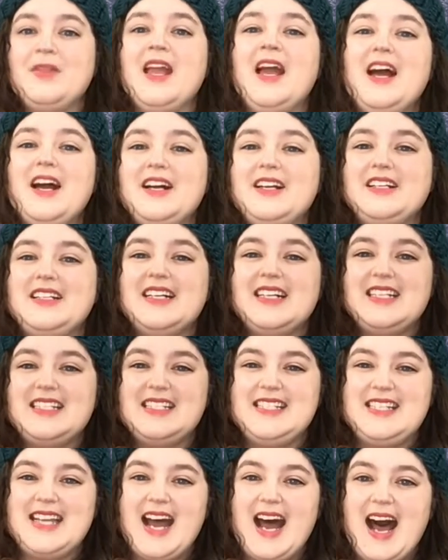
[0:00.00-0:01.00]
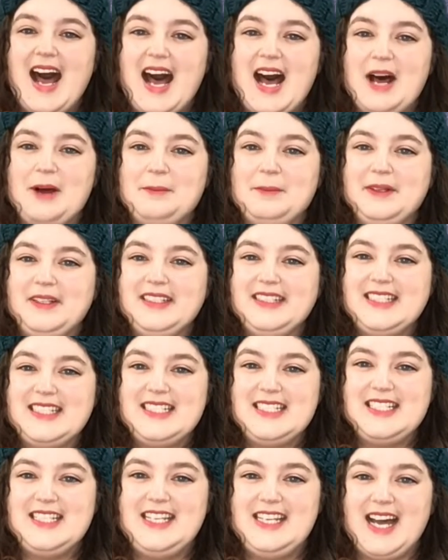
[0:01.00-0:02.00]
Good job, good
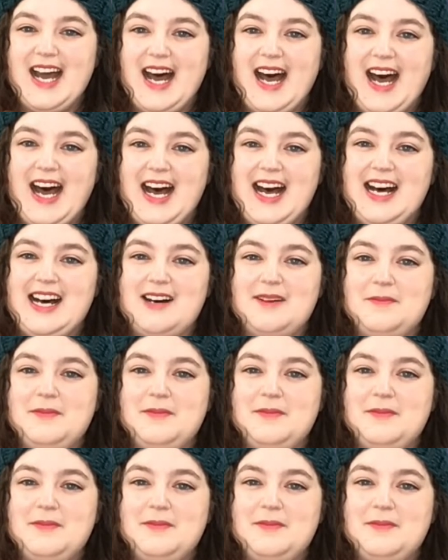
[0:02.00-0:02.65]
job.